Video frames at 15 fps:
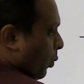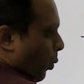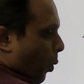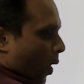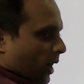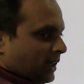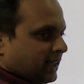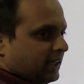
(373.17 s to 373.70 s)

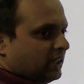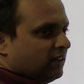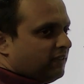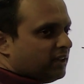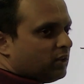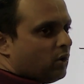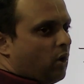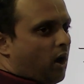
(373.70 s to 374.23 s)

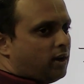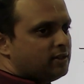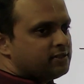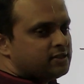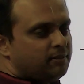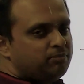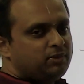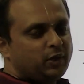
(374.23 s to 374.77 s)
whatever
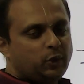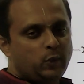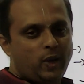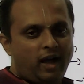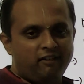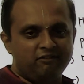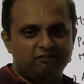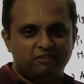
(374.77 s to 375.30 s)
concept that you
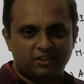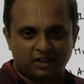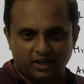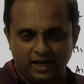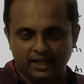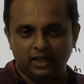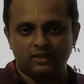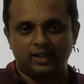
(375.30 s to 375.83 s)
have
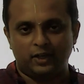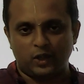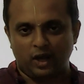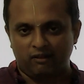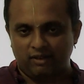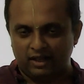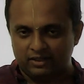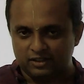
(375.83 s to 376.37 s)
read, that you
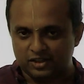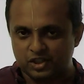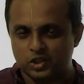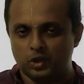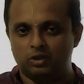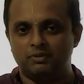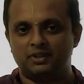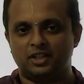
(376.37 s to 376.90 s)
have
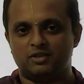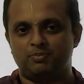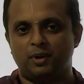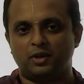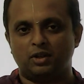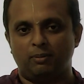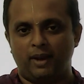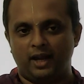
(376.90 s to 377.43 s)
understood with
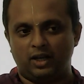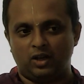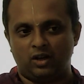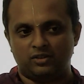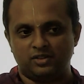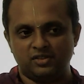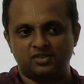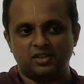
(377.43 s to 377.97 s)
respect to
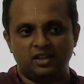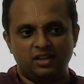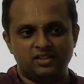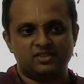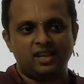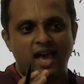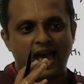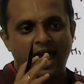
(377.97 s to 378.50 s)
mitosis
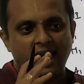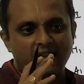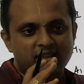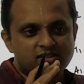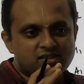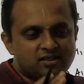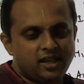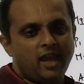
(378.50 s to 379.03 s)
is
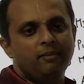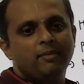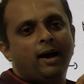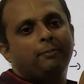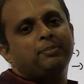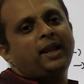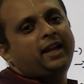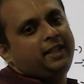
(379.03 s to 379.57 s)
same
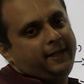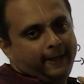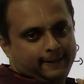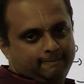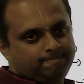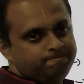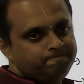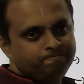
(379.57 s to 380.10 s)
applied here.
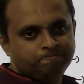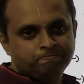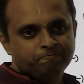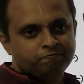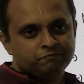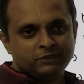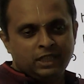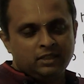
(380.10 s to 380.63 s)

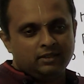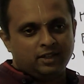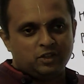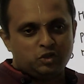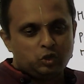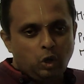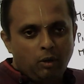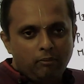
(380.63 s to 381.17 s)
There is
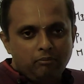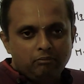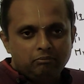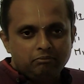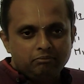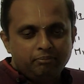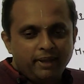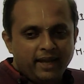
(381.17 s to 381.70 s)

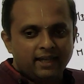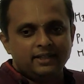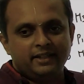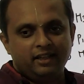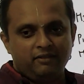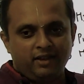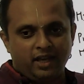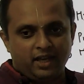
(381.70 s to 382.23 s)
no bigger
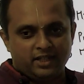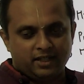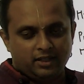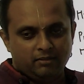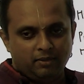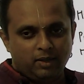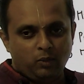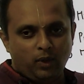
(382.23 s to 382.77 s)
deviation,
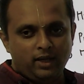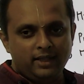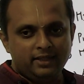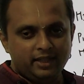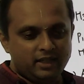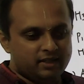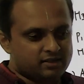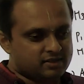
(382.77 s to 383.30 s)
but only
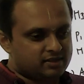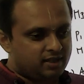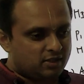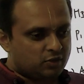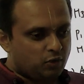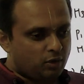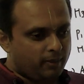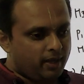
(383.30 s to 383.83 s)
thing is there is
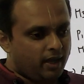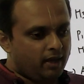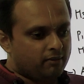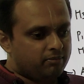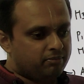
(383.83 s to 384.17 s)
going to be a